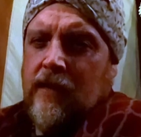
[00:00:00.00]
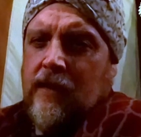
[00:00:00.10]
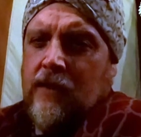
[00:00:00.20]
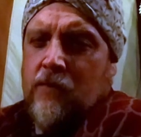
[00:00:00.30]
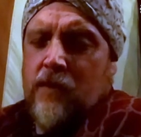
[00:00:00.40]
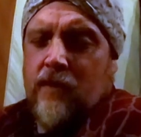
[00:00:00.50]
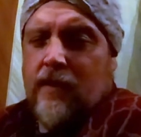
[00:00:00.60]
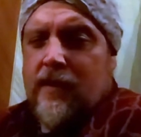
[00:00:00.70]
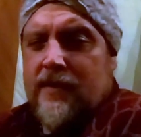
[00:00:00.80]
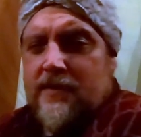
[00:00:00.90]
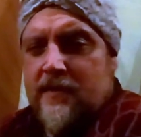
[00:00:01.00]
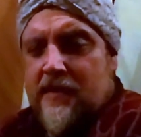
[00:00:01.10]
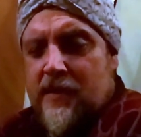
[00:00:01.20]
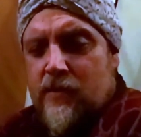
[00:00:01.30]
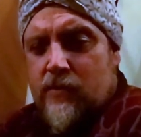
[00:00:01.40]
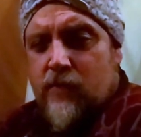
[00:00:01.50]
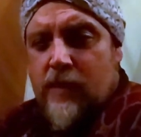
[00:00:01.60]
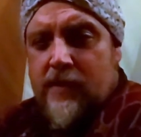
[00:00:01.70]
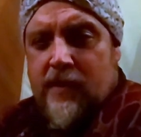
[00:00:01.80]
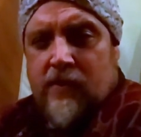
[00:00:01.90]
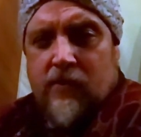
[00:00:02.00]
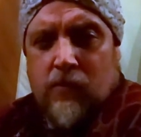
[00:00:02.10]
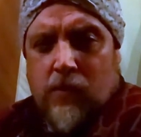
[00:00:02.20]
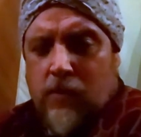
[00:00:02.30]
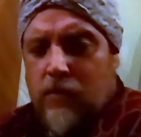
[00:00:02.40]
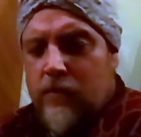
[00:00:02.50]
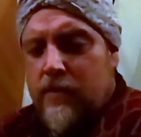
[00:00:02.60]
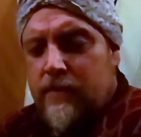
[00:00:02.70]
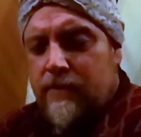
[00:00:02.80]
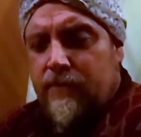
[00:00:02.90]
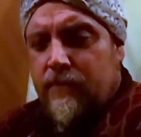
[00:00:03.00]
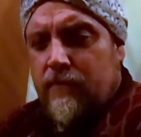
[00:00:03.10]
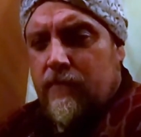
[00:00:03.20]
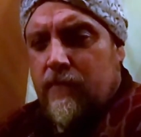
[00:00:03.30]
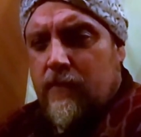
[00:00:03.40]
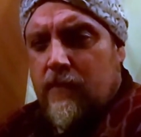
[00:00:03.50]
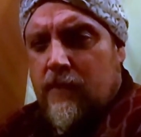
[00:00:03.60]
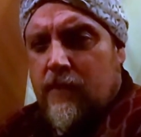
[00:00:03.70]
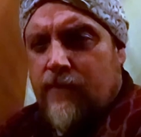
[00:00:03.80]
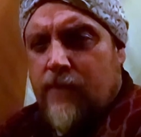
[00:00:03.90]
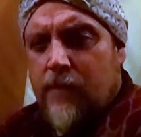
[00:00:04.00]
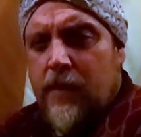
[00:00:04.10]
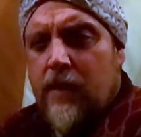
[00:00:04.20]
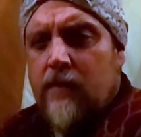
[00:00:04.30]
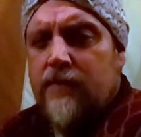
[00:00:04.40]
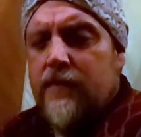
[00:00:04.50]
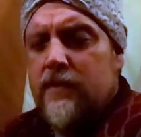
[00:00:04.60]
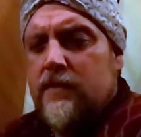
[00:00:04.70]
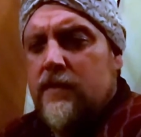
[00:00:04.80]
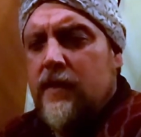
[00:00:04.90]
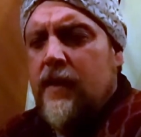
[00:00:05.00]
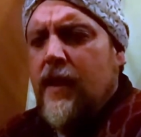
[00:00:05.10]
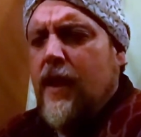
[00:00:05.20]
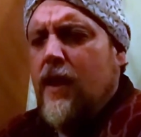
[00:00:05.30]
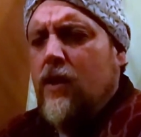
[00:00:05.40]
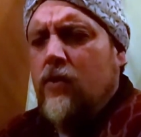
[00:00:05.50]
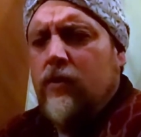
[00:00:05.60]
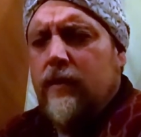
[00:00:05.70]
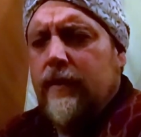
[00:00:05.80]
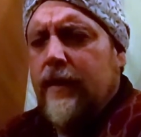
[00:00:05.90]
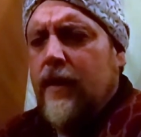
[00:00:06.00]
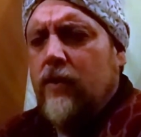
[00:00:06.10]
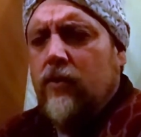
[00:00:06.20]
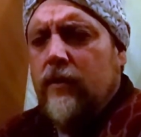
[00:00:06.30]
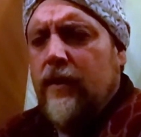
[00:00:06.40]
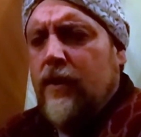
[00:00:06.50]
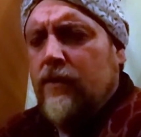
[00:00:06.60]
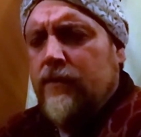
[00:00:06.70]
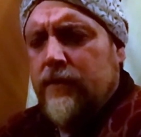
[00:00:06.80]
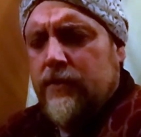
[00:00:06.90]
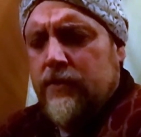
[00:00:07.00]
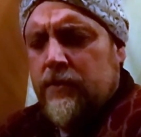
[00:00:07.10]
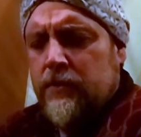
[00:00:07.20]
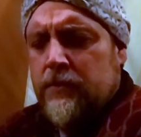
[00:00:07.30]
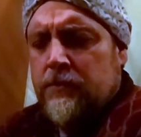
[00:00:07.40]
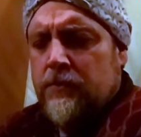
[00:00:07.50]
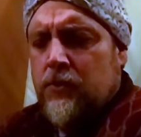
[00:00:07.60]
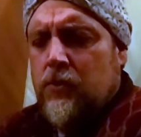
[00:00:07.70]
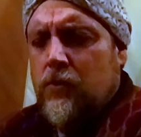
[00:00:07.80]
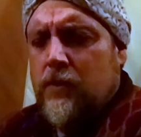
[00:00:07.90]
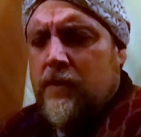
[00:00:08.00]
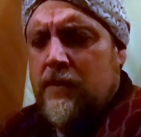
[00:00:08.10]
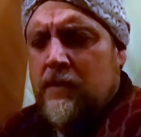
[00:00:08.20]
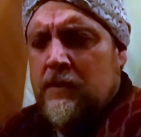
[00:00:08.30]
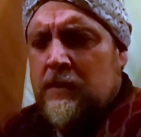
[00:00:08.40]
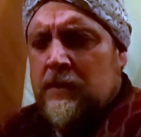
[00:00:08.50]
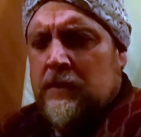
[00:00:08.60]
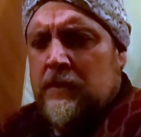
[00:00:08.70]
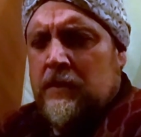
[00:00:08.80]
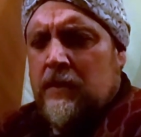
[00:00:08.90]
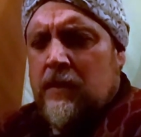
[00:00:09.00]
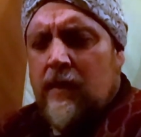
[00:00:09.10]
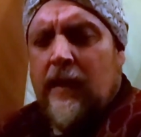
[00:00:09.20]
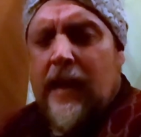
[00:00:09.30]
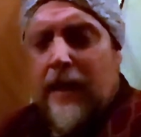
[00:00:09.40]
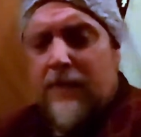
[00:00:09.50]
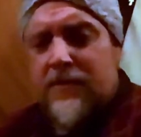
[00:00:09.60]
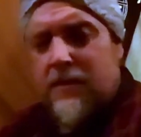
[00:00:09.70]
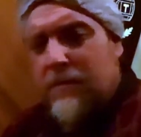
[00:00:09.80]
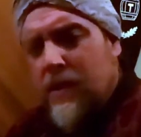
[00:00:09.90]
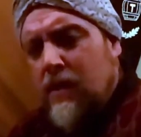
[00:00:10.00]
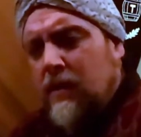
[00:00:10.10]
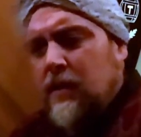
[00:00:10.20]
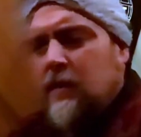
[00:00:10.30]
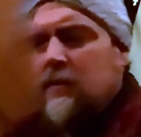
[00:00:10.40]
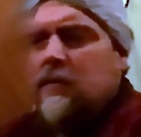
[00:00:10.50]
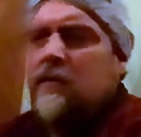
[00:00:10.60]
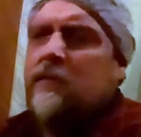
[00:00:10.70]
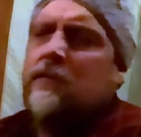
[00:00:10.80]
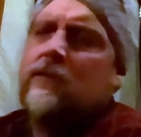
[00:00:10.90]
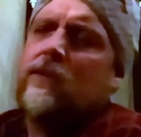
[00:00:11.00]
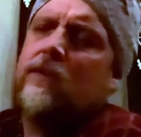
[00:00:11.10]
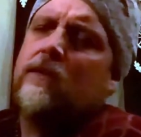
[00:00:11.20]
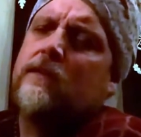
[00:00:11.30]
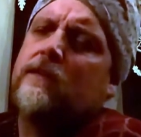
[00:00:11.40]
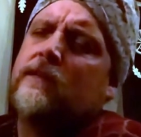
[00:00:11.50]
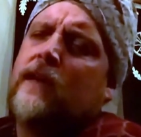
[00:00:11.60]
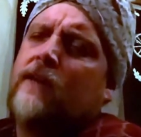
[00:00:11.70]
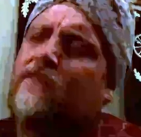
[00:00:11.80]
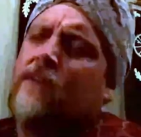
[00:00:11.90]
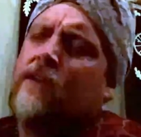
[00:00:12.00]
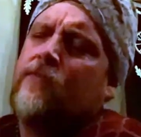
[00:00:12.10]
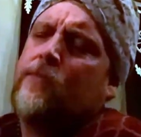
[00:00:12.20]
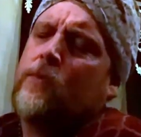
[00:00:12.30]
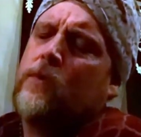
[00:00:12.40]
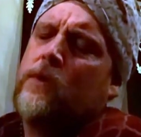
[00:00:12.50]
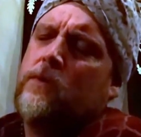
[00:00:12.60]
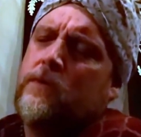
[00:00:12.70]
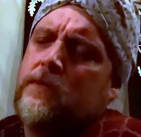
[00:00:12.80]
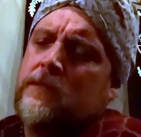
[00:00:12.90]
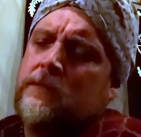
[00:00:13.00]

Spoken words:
and realized that he was right down the road from an elephant, an elderly elephant who had collapsed, apparently, not far from the road.